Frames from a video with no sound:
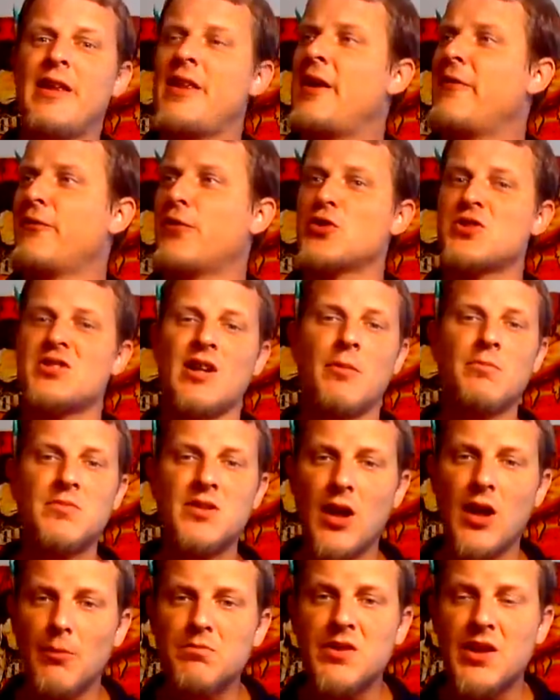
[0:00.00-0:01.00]
Then, for some
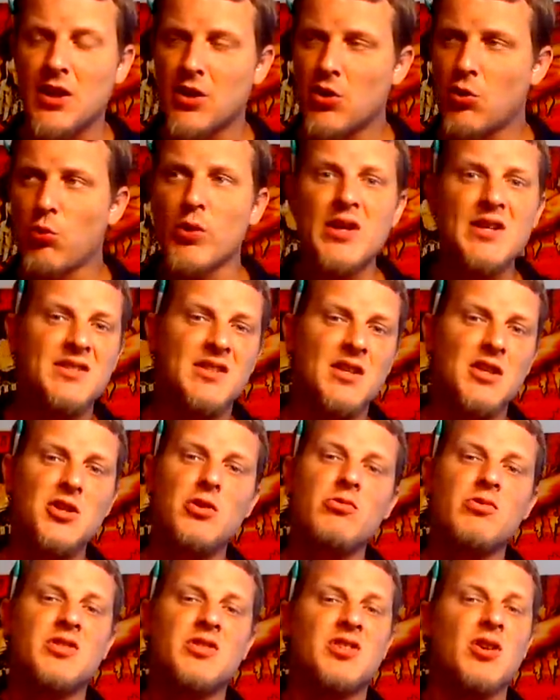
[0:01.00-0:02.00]
dumb dick reason,
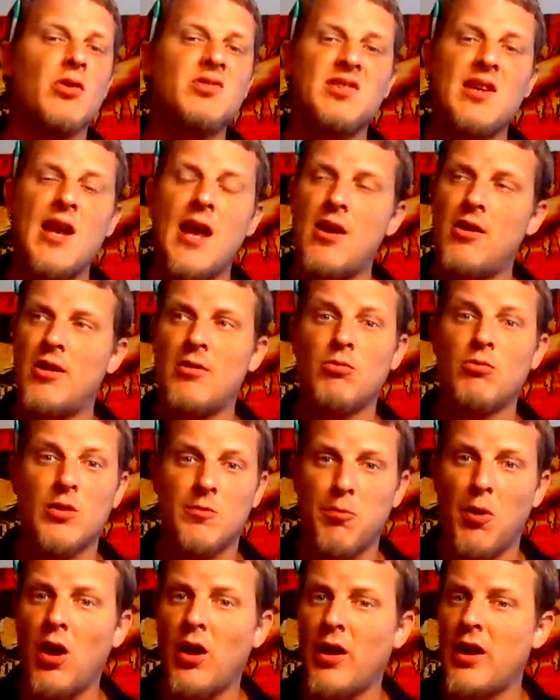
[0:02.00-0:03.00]
you associate him with
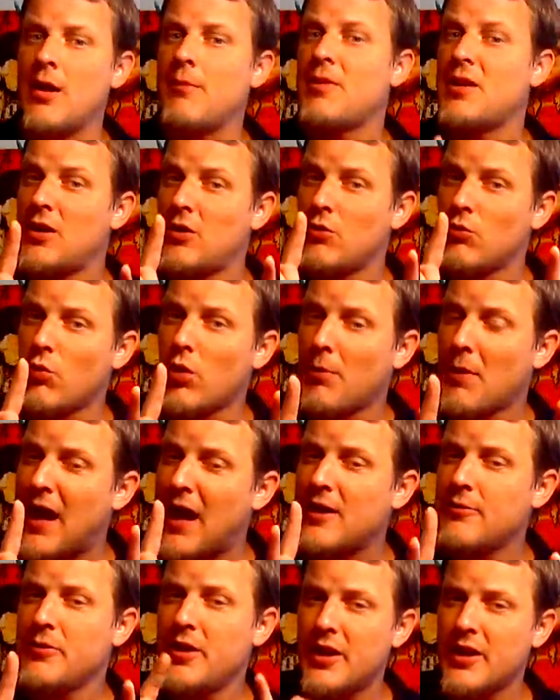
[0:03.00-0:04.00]
Paul Heyman. And
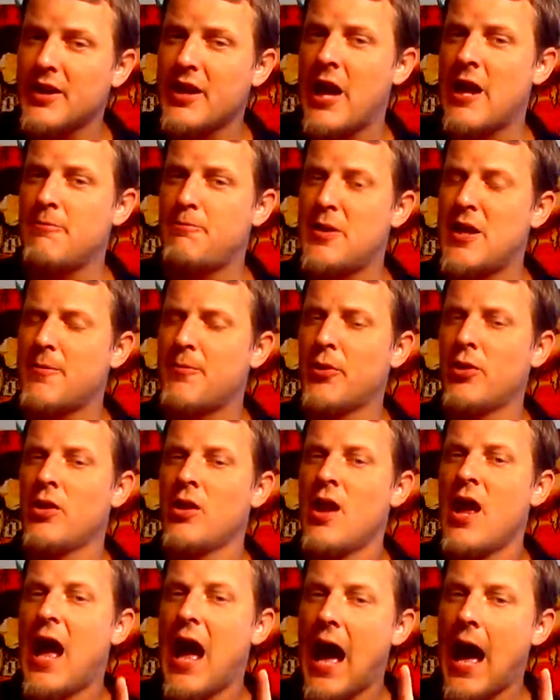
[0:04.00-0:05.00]
remind me again, people,
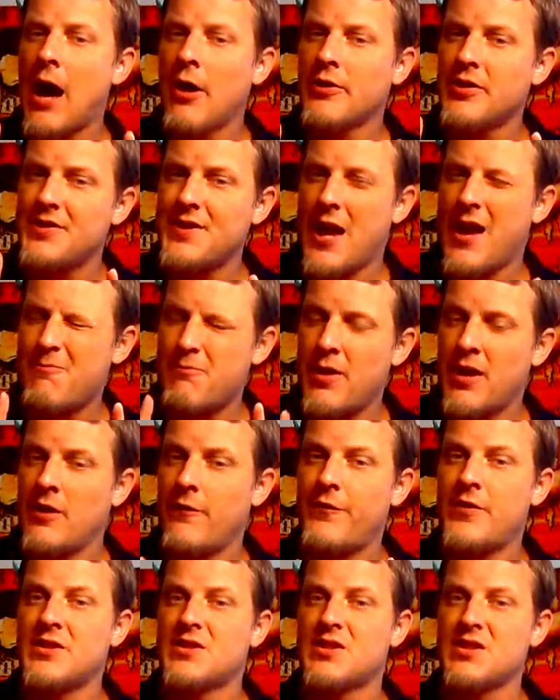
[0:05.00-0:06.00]
how did that
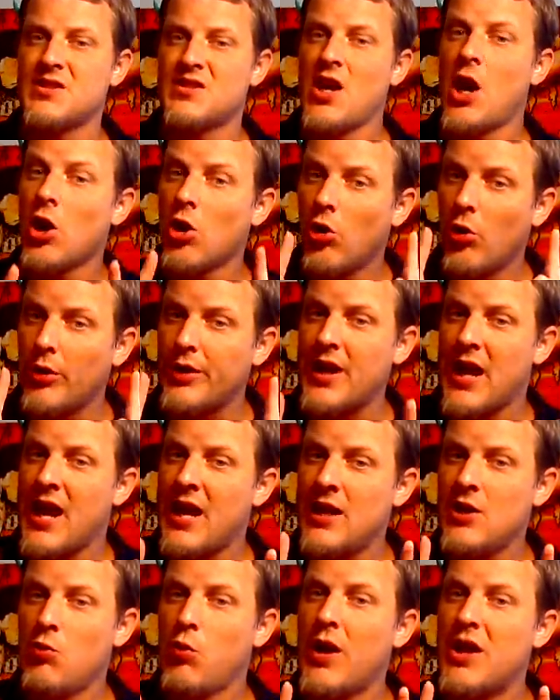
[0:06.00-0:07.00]
benefit Cesaro in
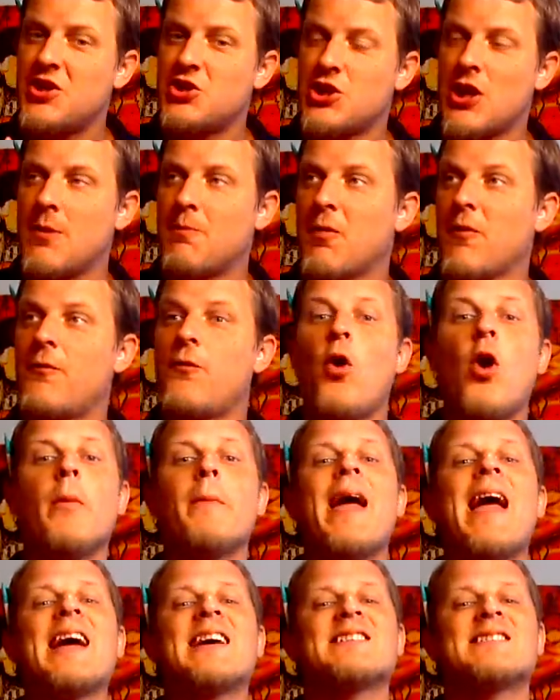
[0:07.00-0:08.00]
any way, shape, or form?
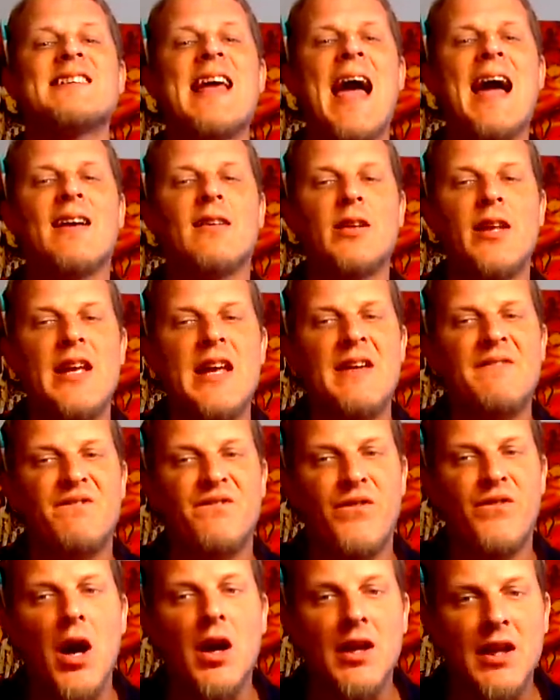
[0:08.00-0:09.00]
Exactly, it
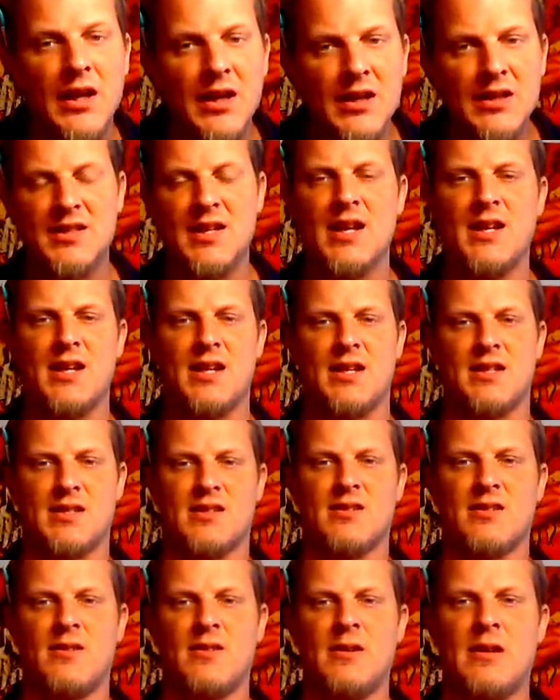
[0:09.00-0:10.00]
fucking didn't.